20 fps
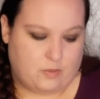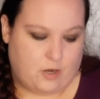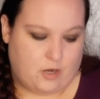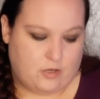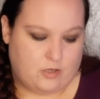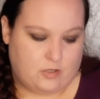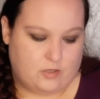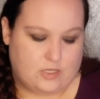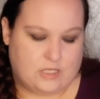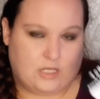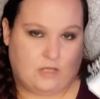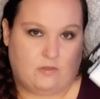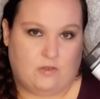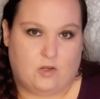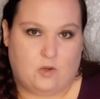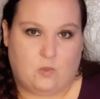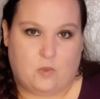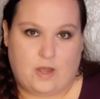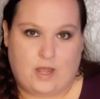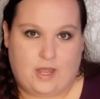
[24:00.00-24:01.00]
produce, give it
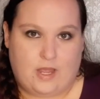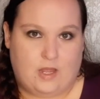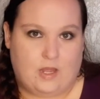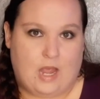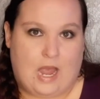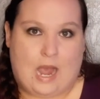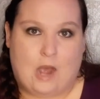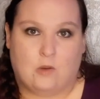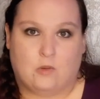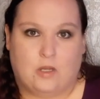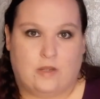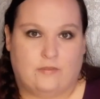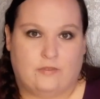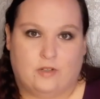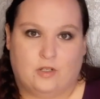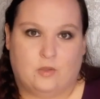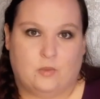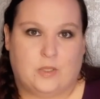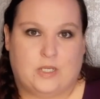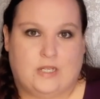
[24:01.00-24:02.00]
away,
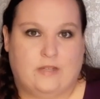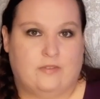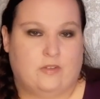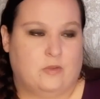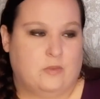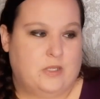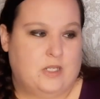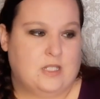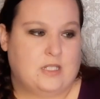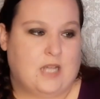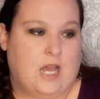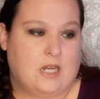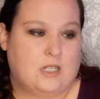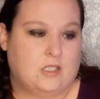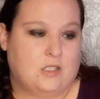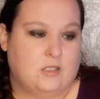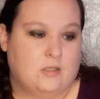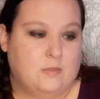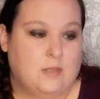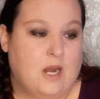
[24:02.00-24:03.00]
however, whatever we decide
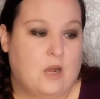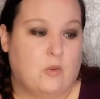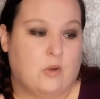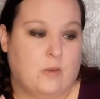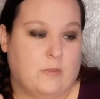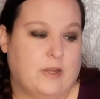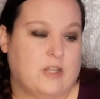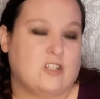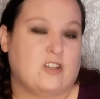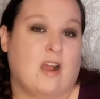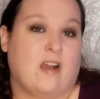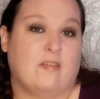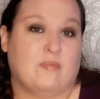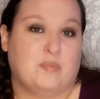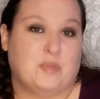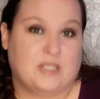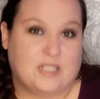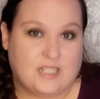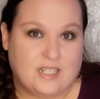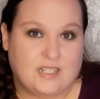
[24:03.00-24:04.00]
to do, but I want to make sure I have
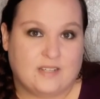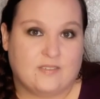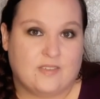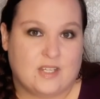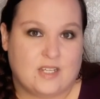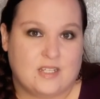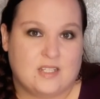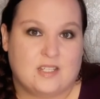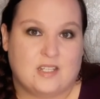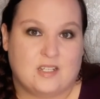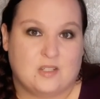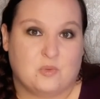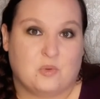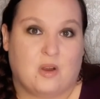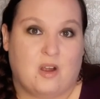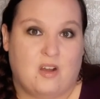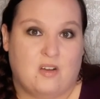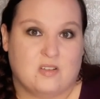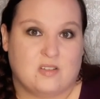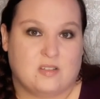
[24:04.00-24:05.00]
plenty of these. These
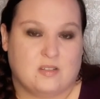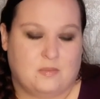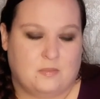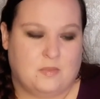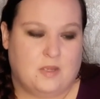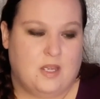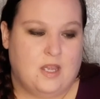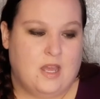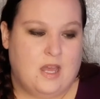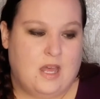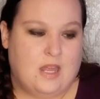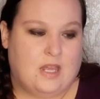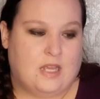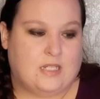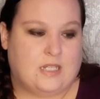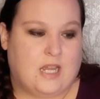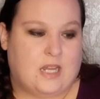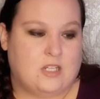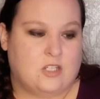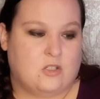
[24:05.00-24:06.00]
were awesome. They
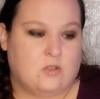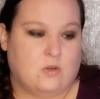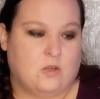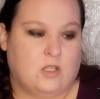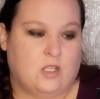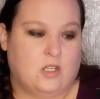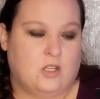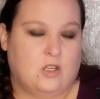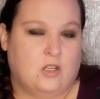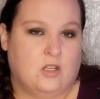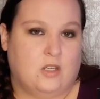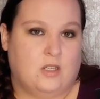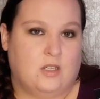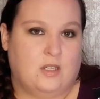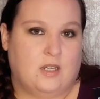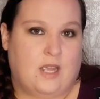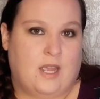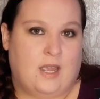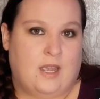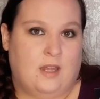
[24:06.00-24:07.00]
taste really
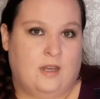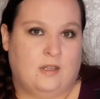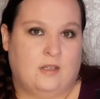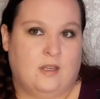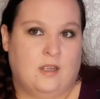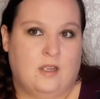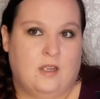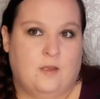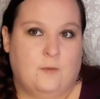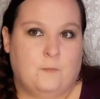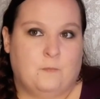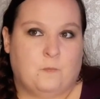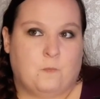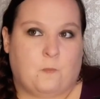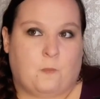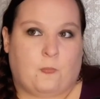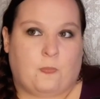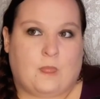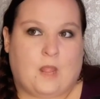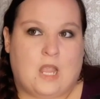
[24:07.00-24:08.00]
good, and
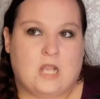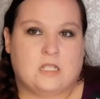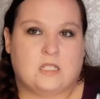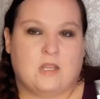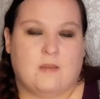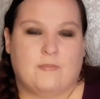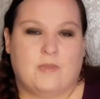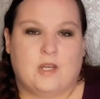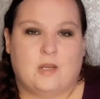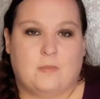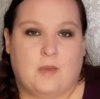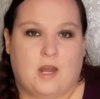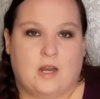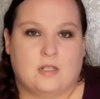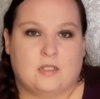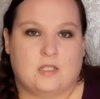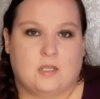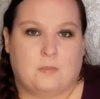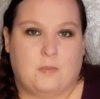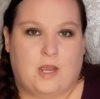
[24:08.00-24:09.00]
it's something about a
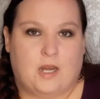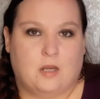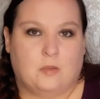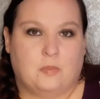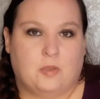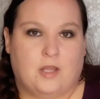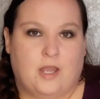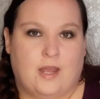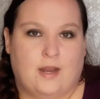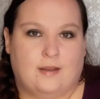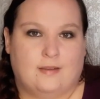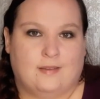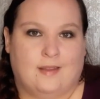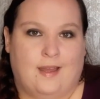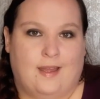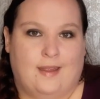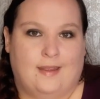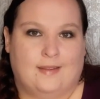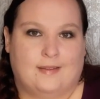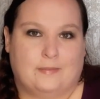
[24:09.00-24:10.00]
tomato plant,
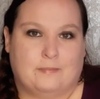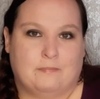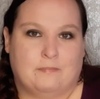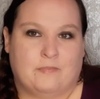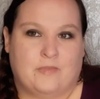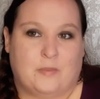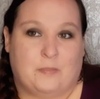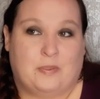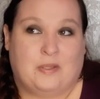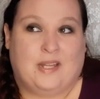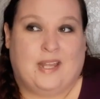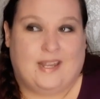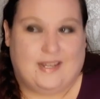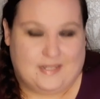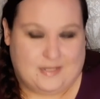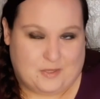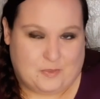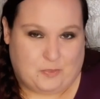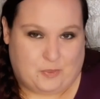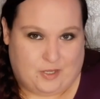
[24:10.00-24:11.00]
like, the plant
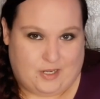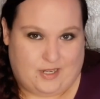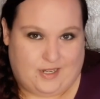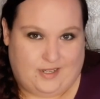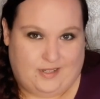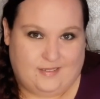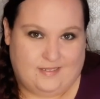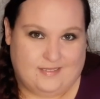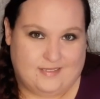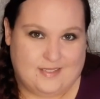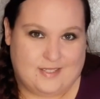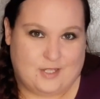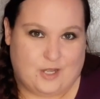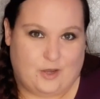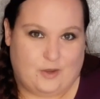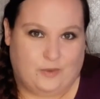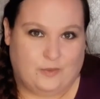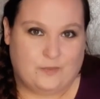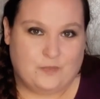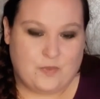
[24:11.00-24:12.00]
is pretty.
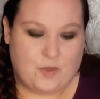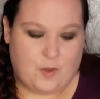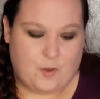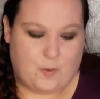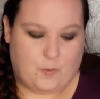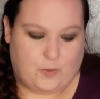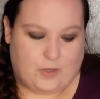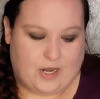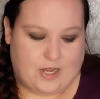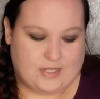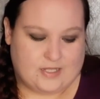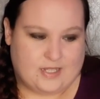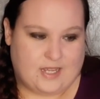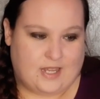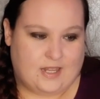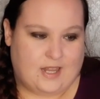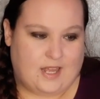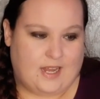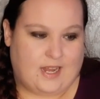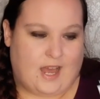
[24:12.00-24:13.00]
So when I
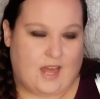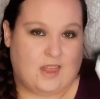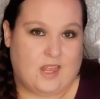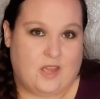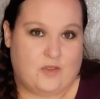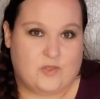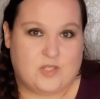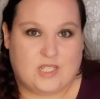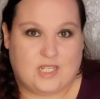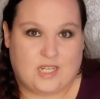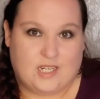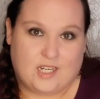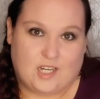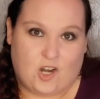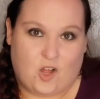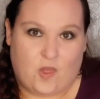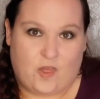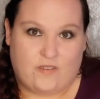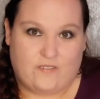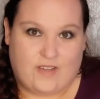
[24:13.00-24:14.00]
say, like, I love seeing it
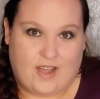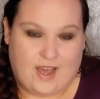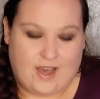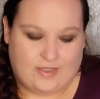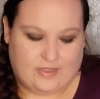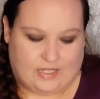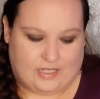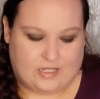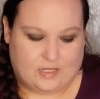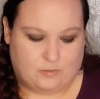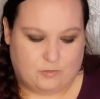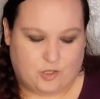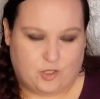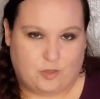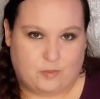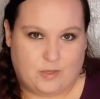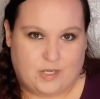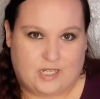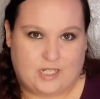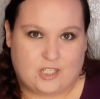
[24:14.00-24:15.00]
on the vine, like them
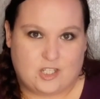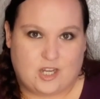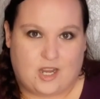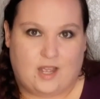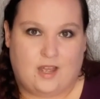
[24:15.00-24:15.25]
little bitty